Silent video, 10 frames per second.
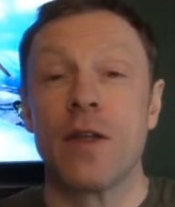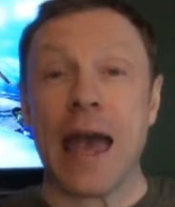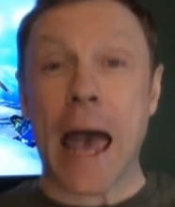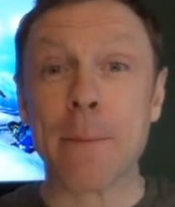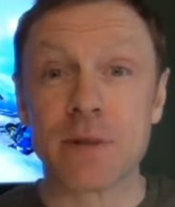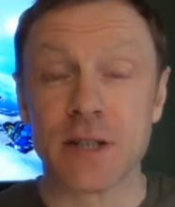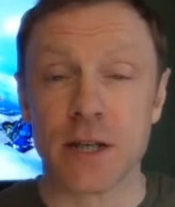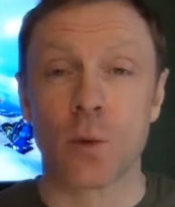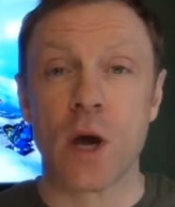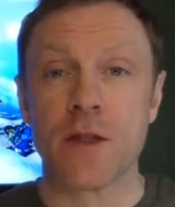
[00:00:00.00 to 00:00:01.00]
empty
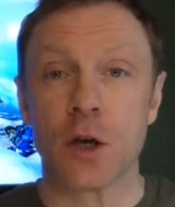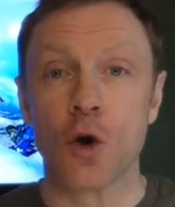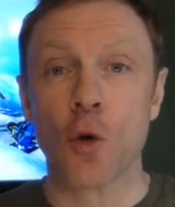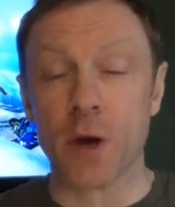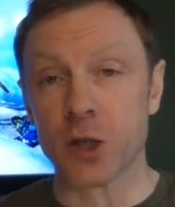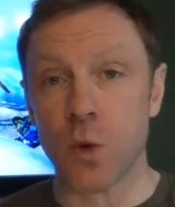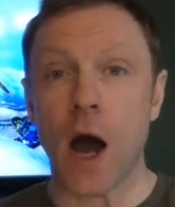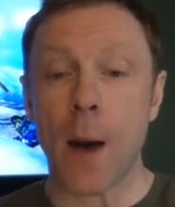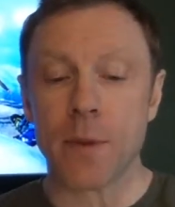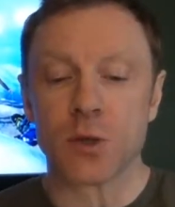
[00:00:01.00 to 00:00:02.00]
and where they go. Because what
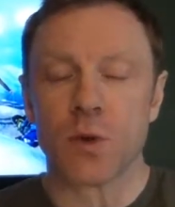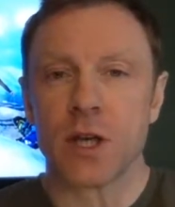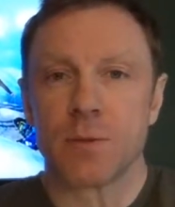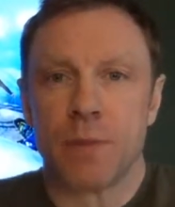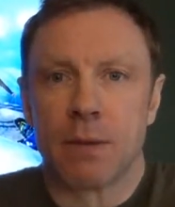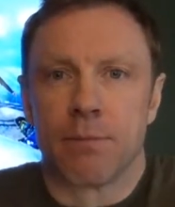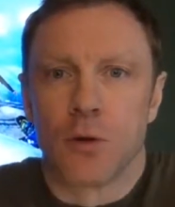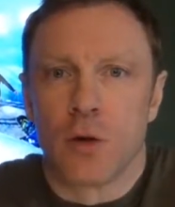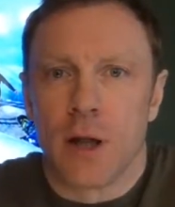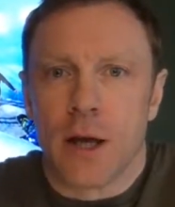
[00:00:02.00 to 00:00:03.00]
happens with these big
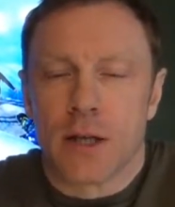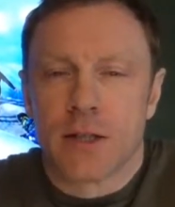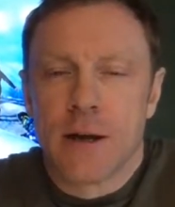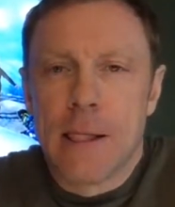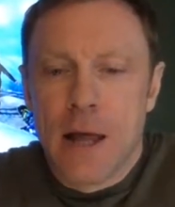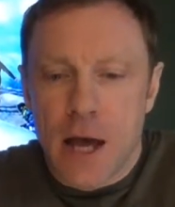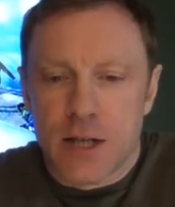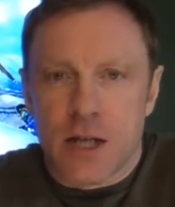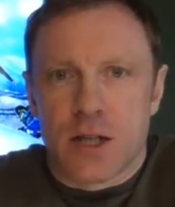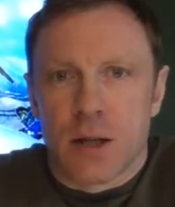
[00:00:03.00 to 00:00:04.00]
blue lakes is
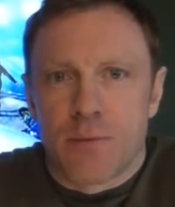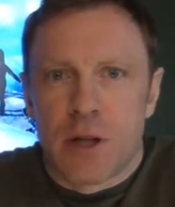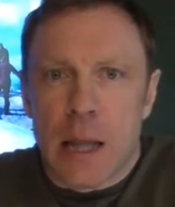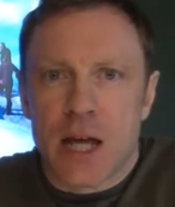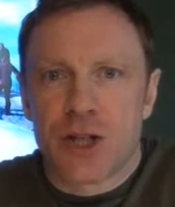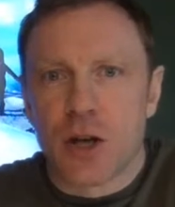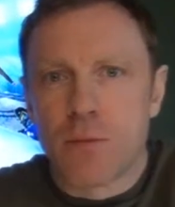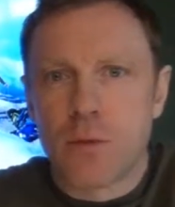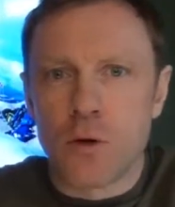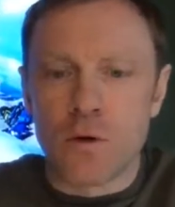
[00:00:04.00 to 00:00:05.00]
that as the glacier
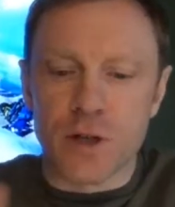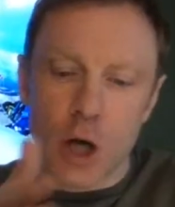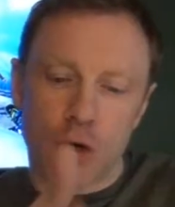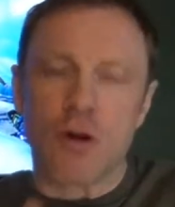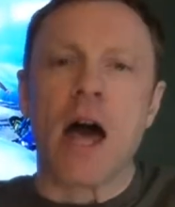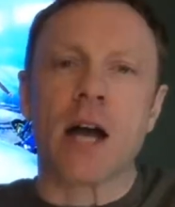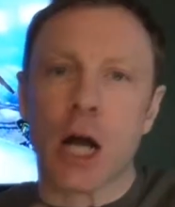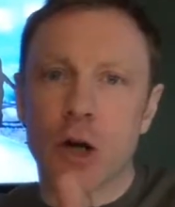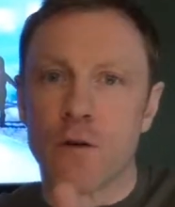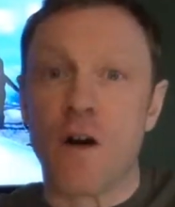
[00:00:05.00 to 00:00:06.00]
moves, a crack, a
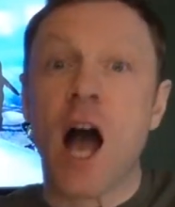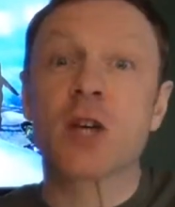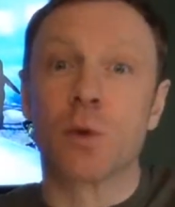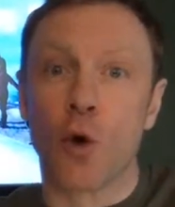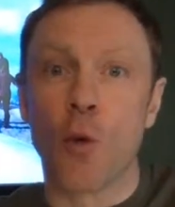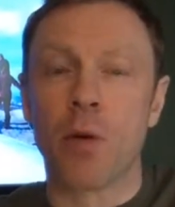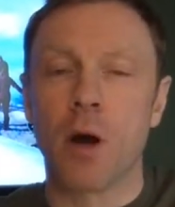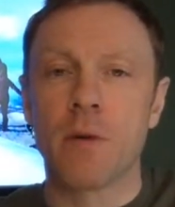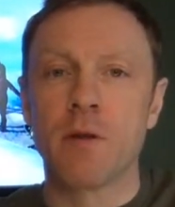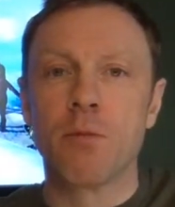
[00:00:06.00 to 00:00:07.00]
crevasse will open
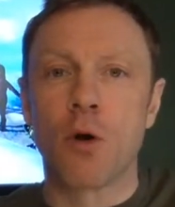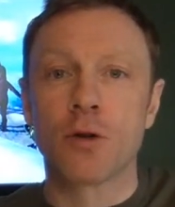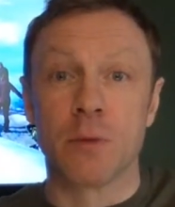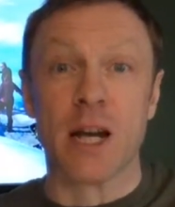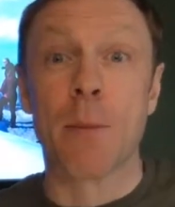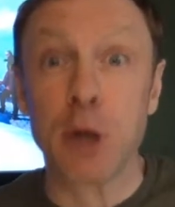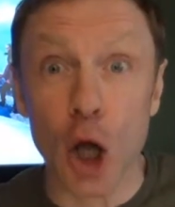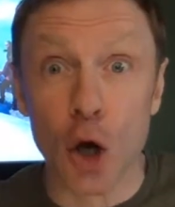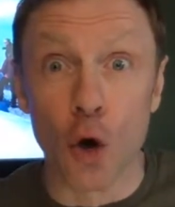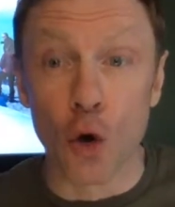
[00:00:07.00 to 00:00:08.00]
up in the bottom like a
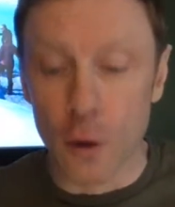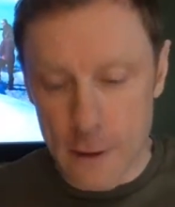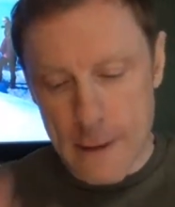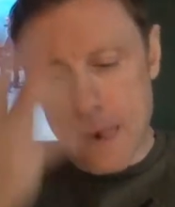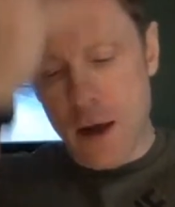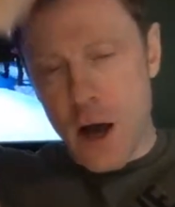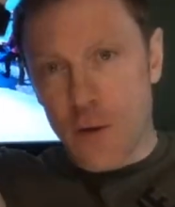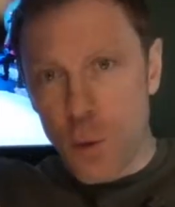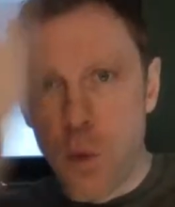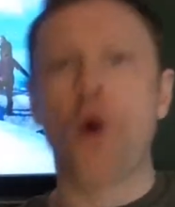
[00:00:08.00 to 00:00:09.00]
plug hole, and
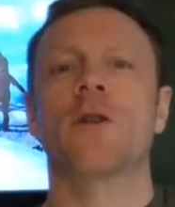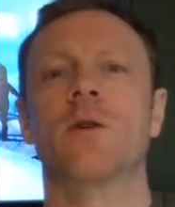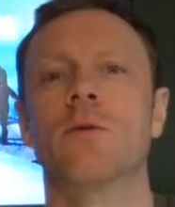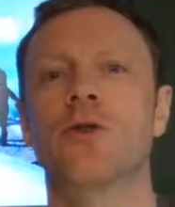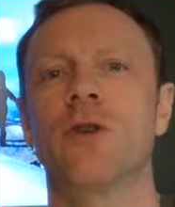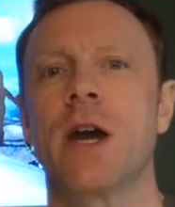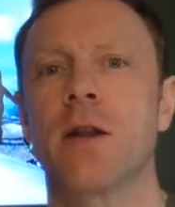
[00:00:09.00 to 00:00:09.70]
the water will drain